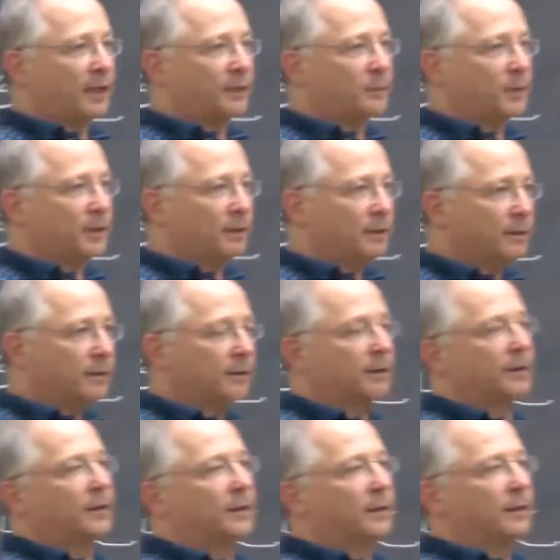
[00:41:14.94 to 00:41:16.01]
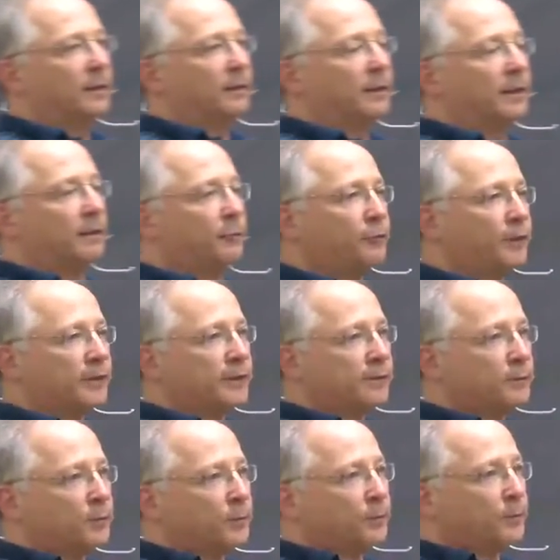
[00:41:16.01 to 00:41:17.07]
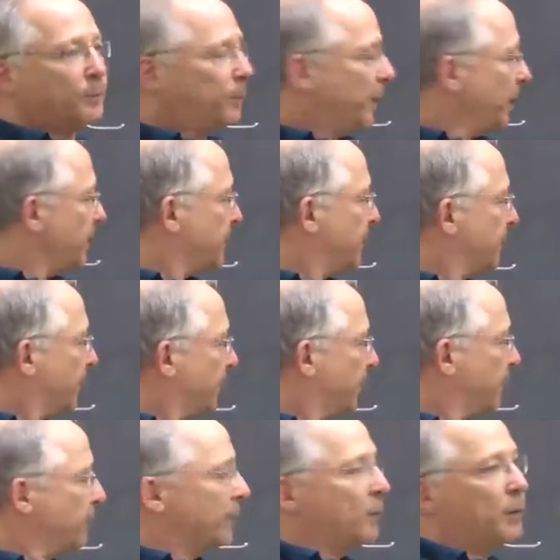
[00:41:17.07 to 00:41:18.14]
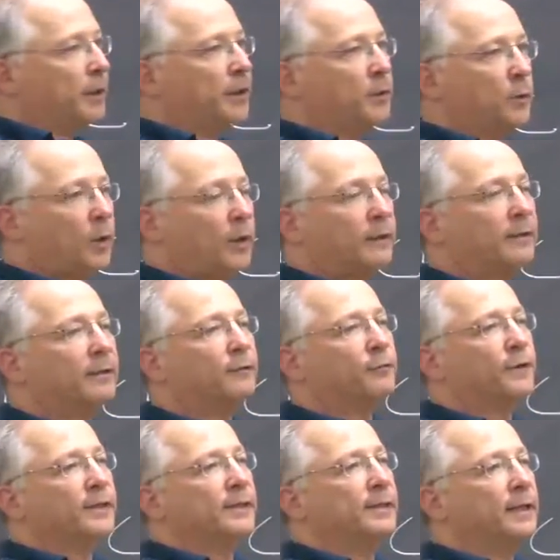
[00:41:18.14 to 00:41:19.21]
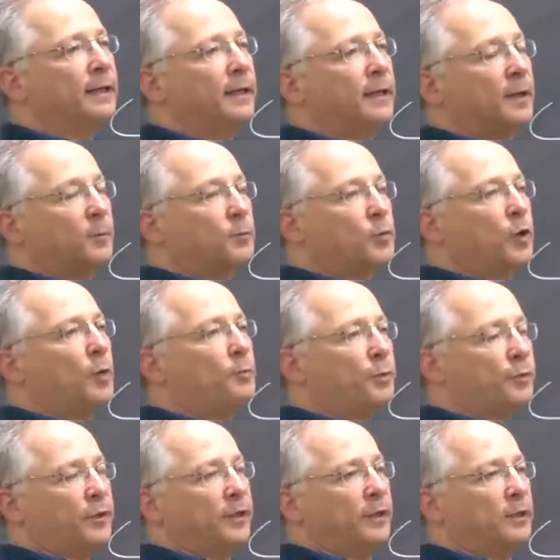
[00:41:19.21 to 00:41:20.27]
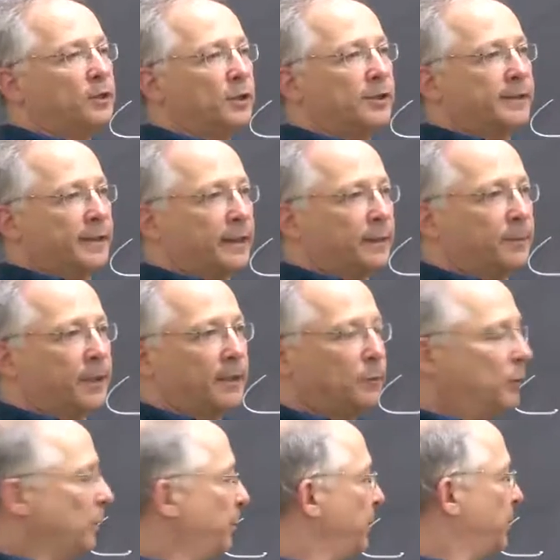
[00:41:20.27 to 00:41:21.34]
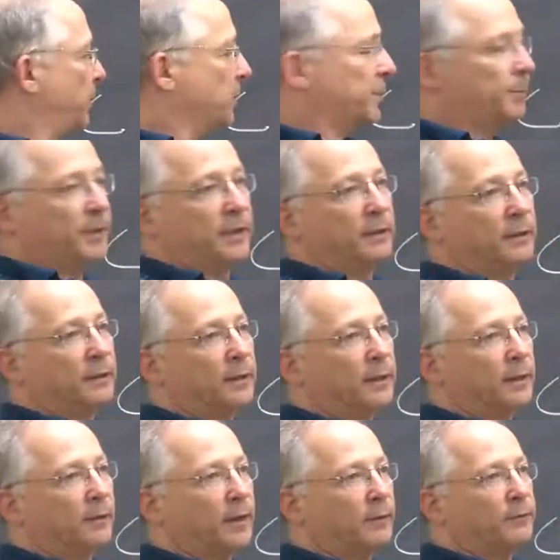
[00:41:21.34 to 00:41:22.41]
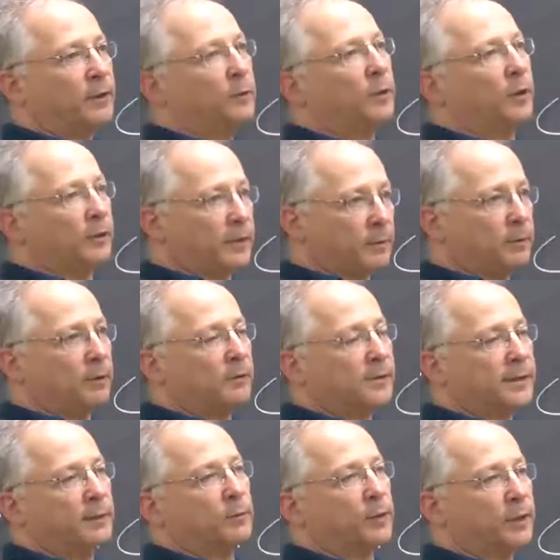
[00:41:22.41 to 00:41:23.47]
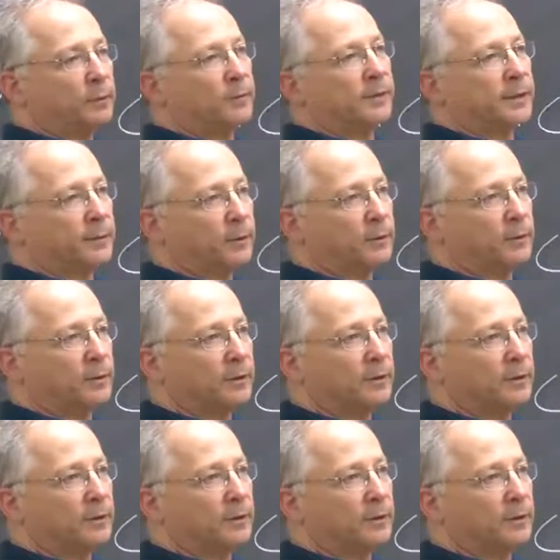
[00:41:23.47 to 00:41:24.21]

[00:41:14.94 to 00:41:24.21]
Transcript: variable, then the first place that I'll have equality, the first proper initial segment will be just P. And I'll have equality because 0 equals 0.